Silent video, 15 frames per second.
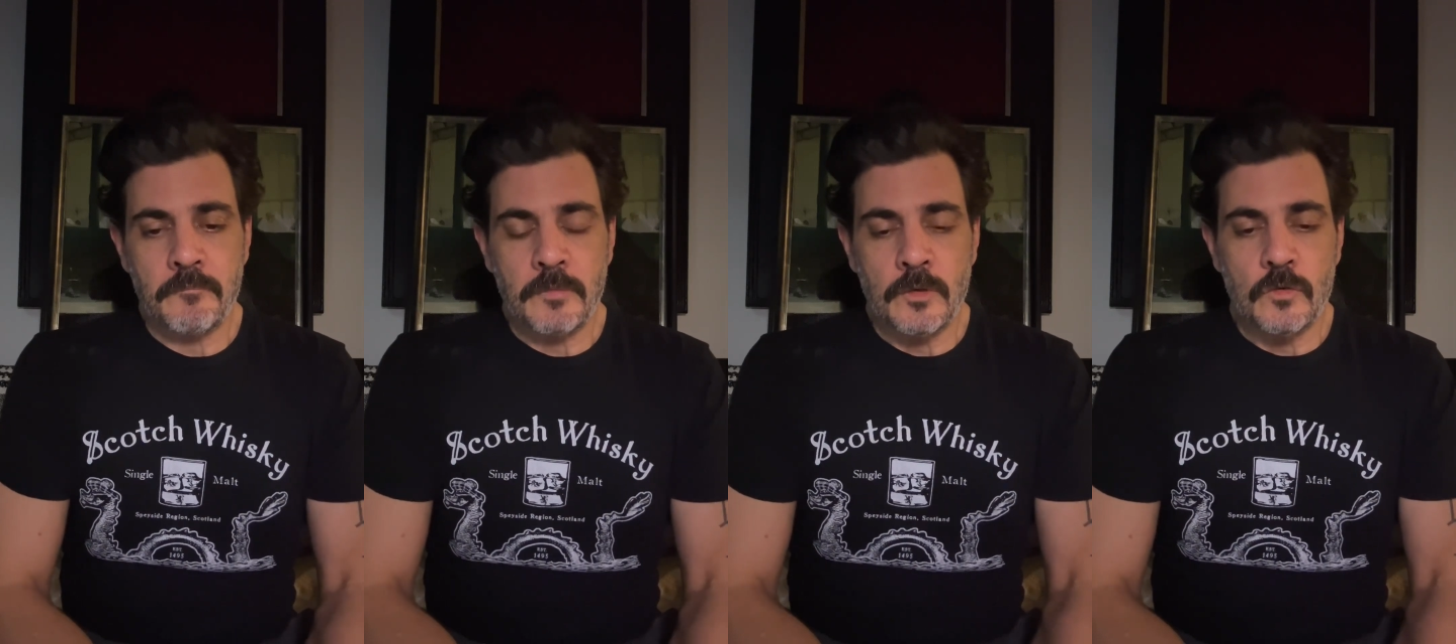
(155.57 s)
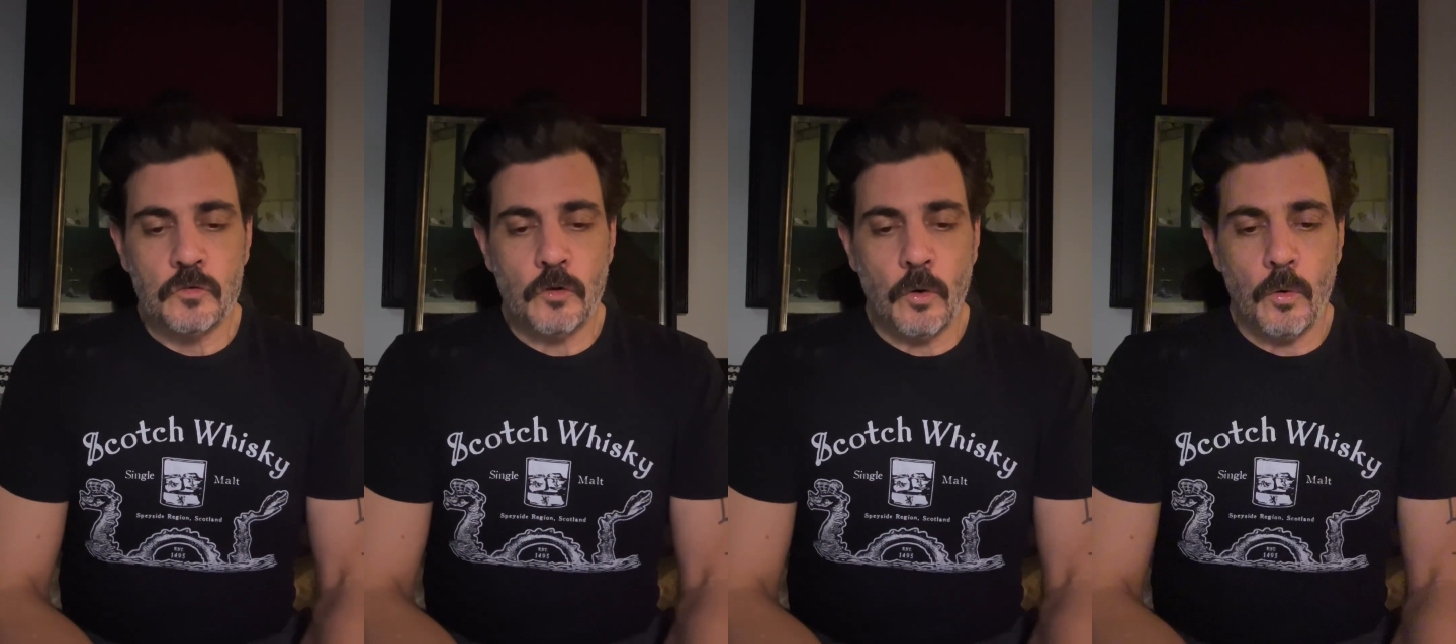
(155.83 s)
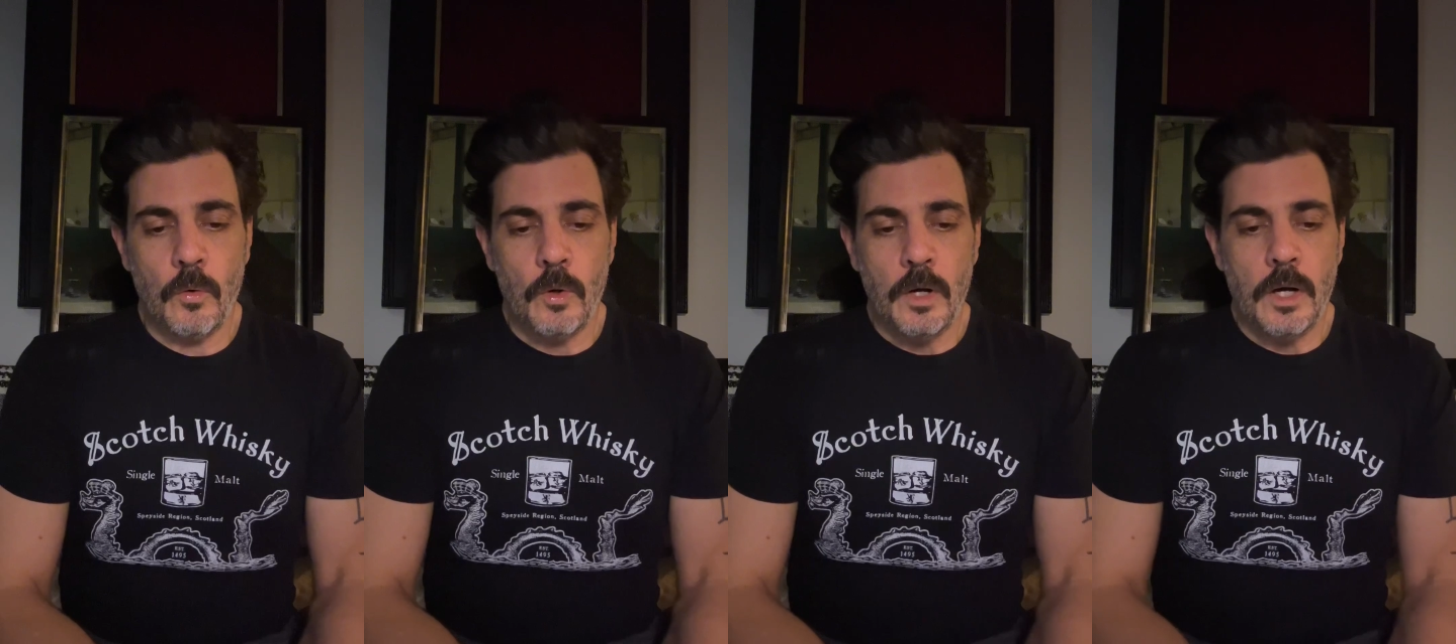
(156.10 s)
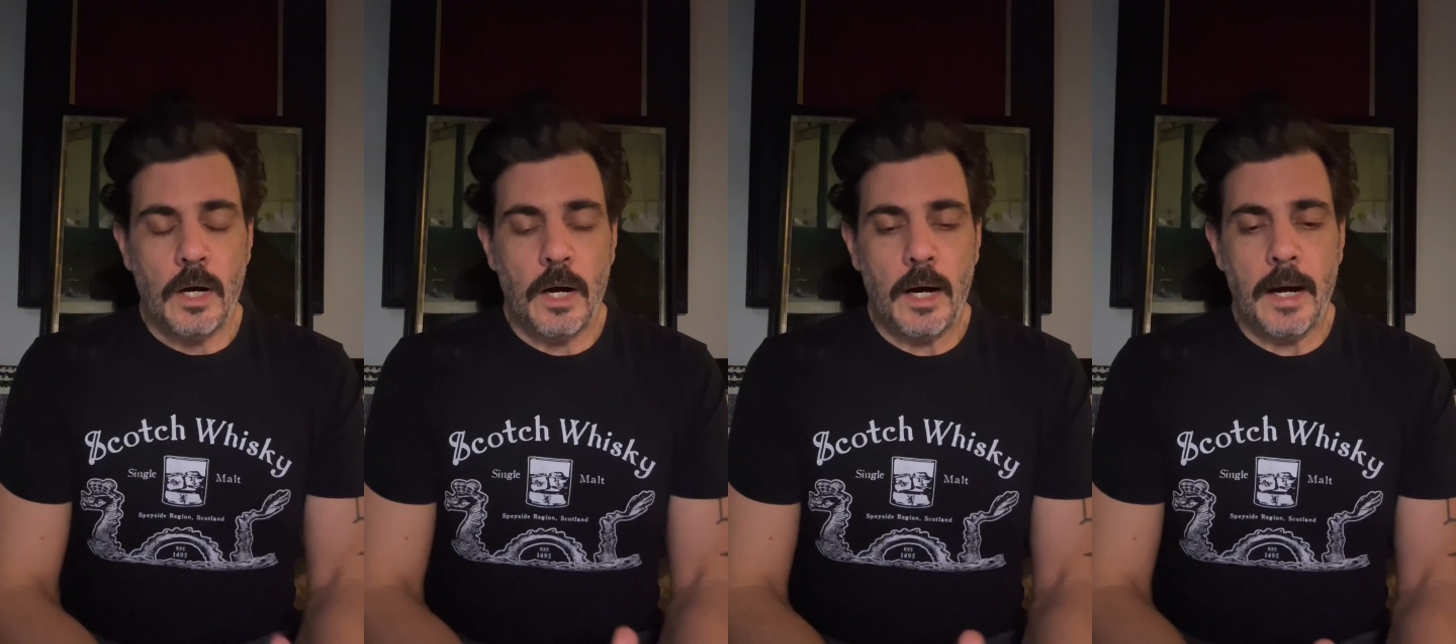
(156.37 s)
so
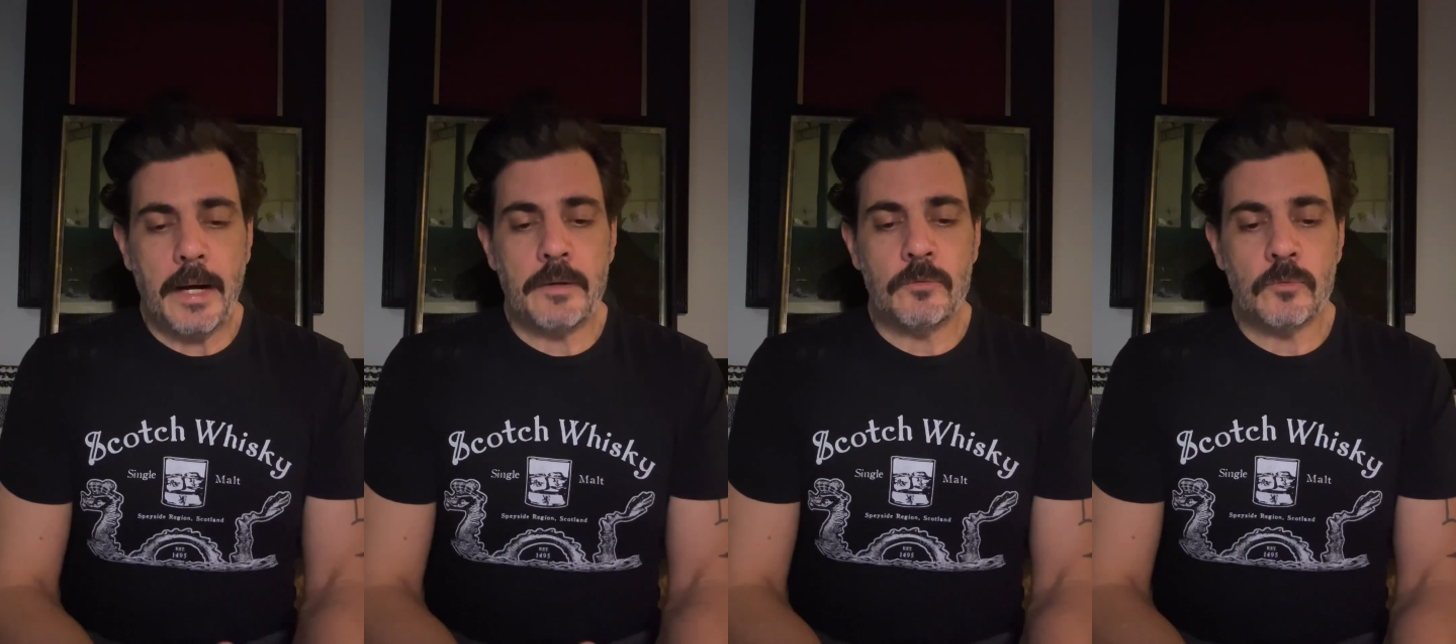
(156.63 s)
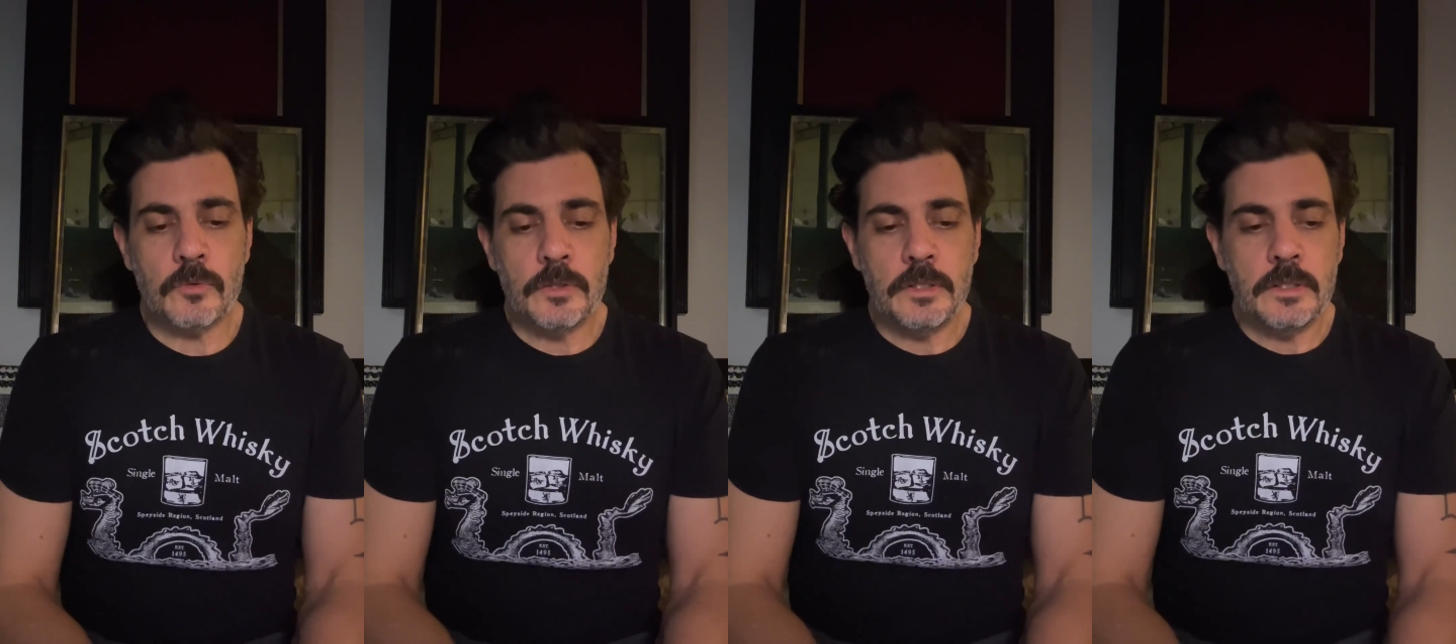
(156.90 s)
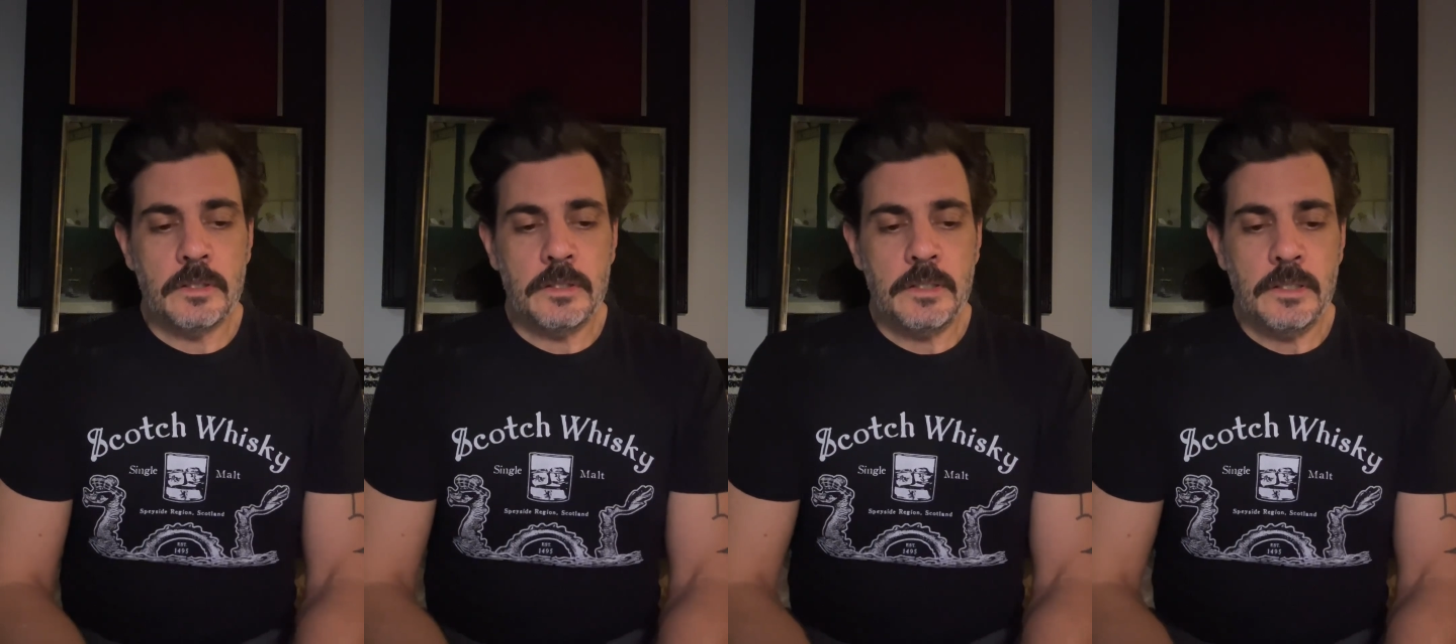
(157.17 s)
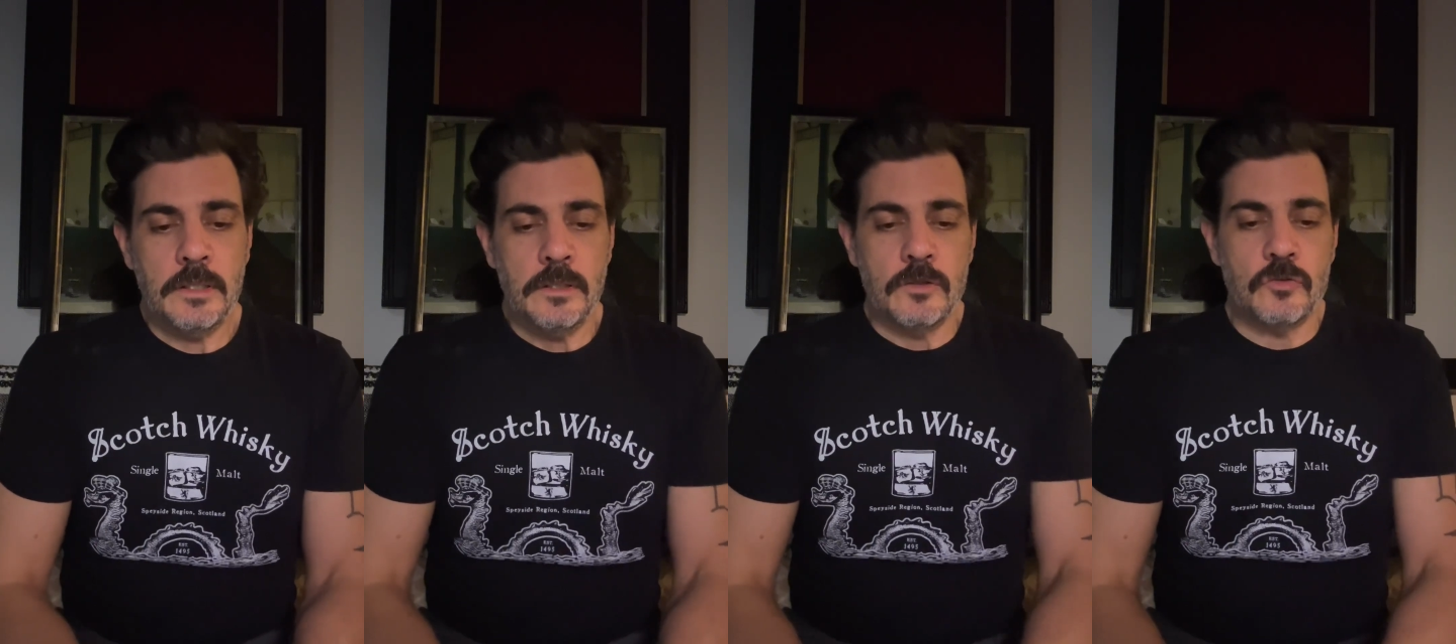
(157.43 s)
I
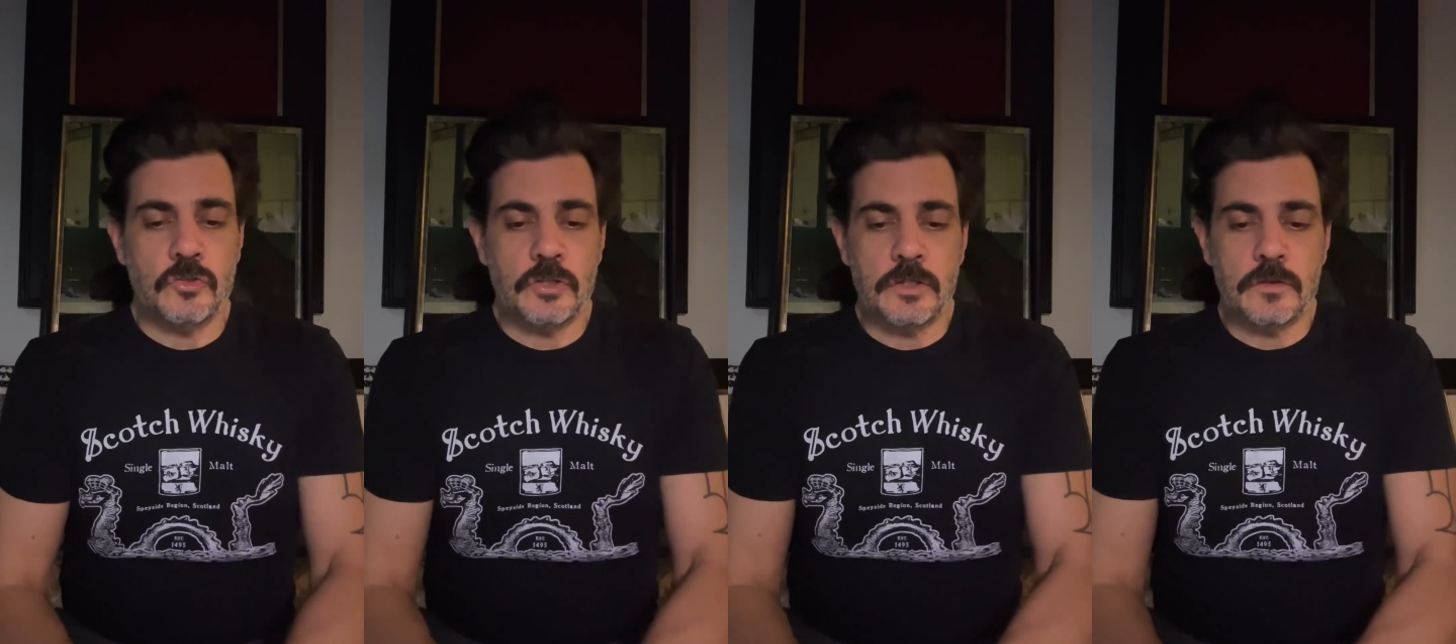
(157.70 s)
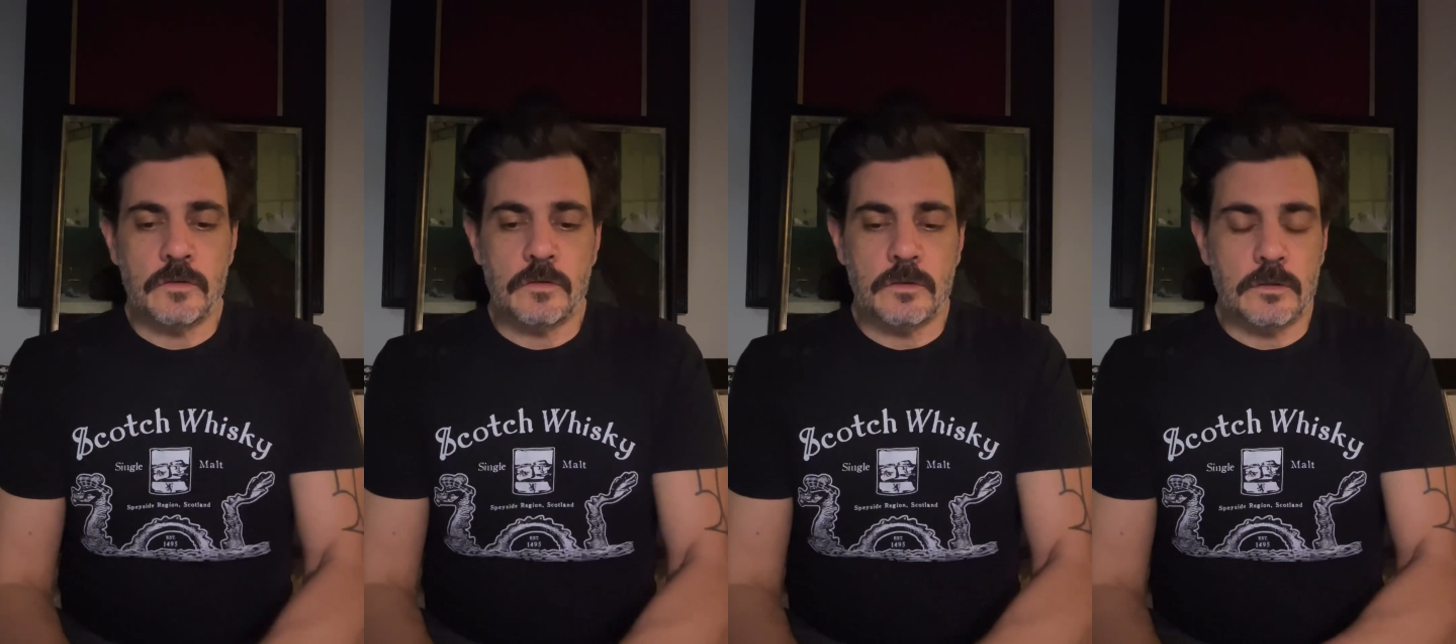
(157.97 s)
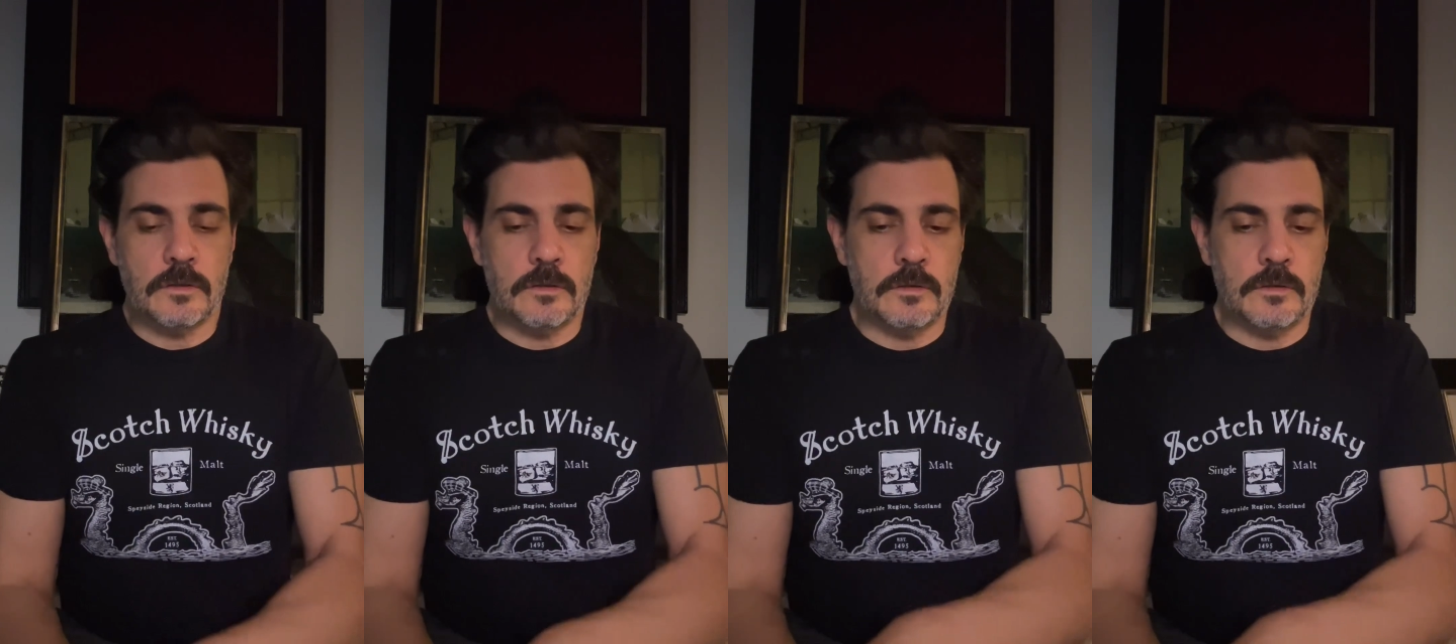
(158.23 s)
really just